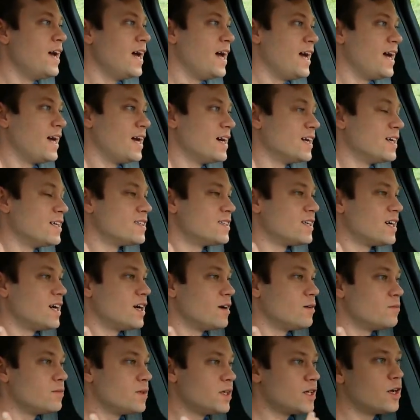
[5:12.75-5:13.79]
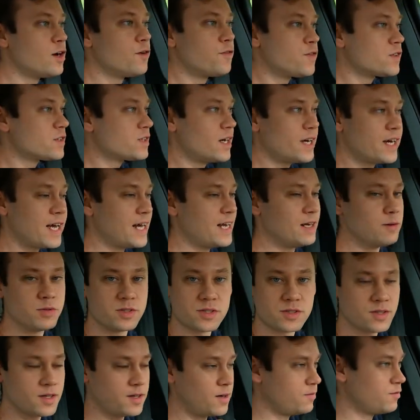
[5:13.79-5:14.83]
and um, you know for again it
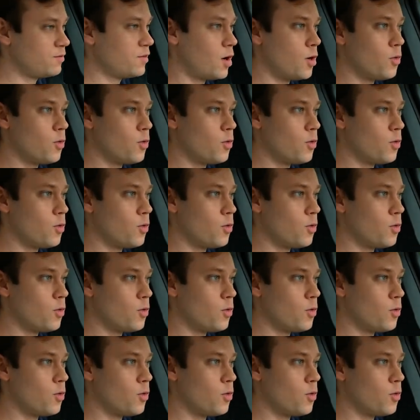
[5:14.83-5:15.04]
was a,